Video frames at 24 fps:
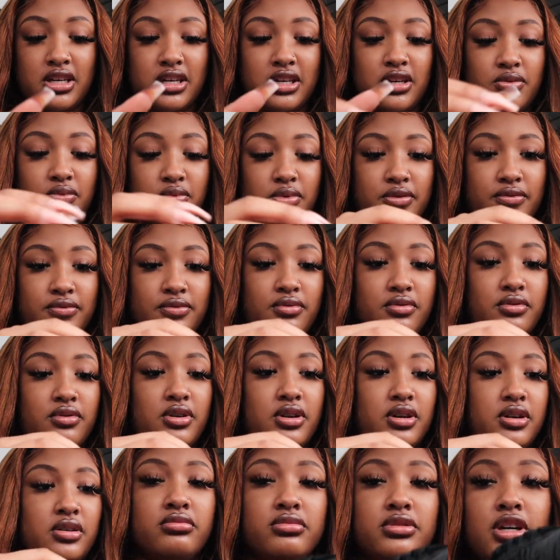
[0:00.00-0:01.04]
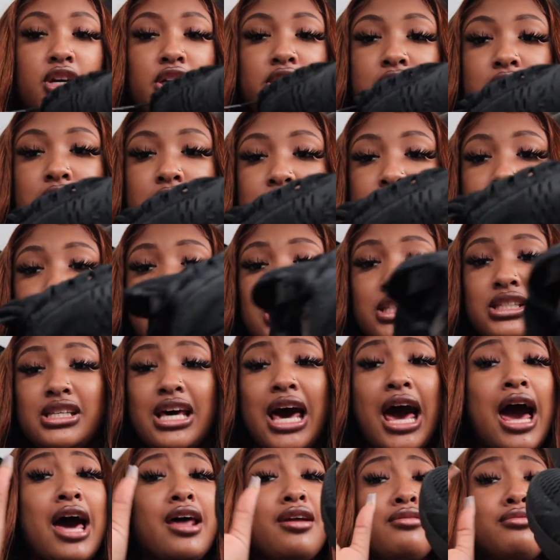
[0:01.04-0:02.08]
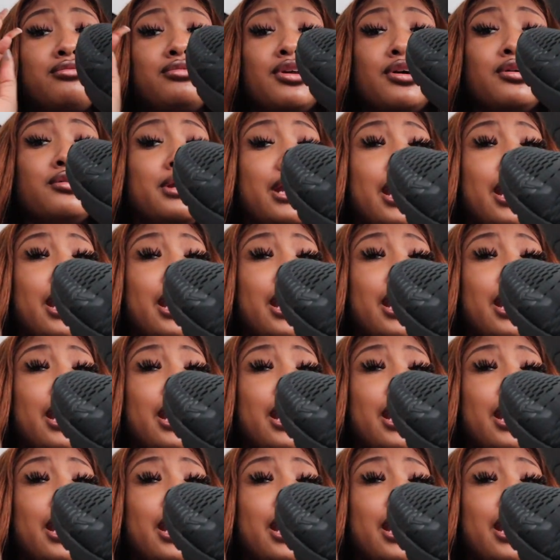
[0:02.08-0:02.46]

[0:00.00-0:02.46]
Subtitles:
it and went for it. They're just these, I don't know